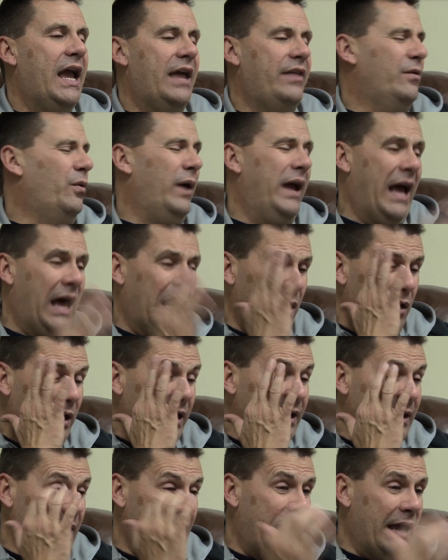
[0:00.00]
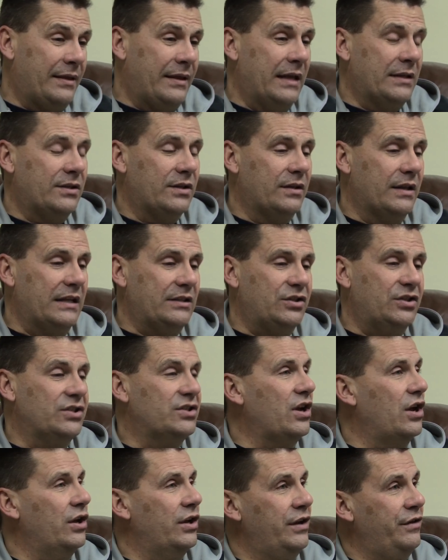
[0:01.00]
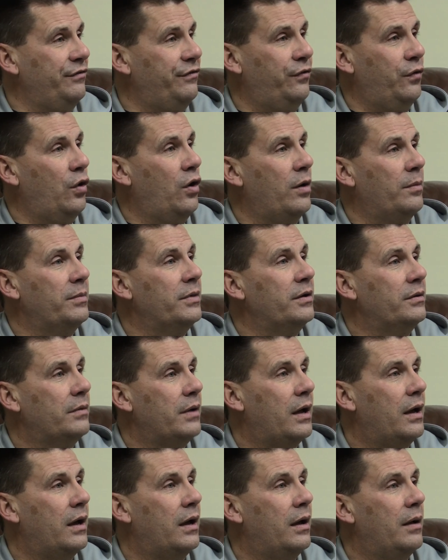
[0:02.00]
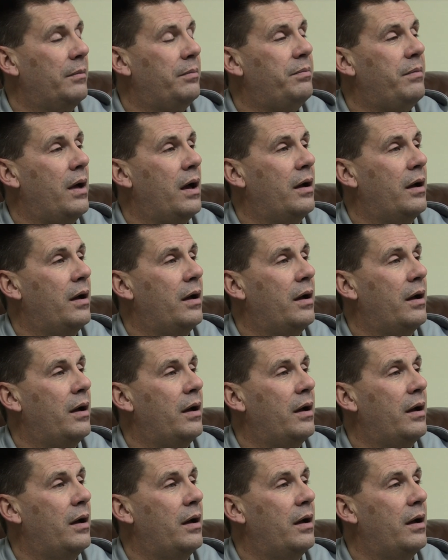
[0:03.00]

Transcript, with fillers: And the way I look at that, that's that's just uninformed uh,